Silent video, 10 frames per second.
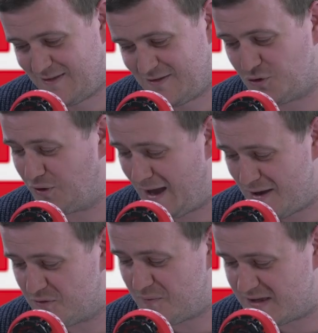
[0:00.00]
All there.
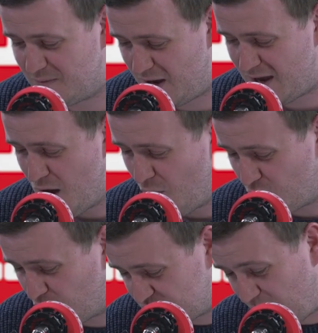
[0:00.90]
It was meant to be. We
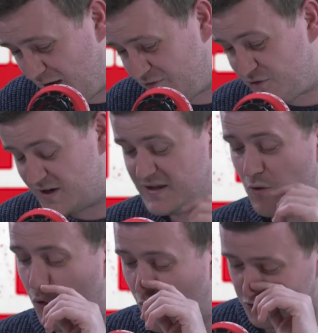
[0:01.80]
also have
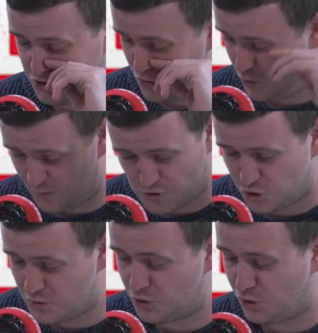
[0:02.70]
Christian Walsh, who I'm sure
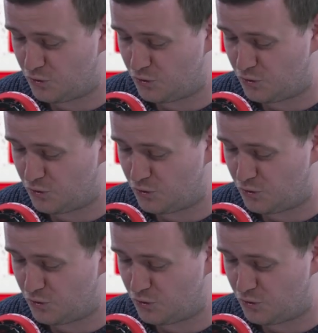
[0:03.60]
you will all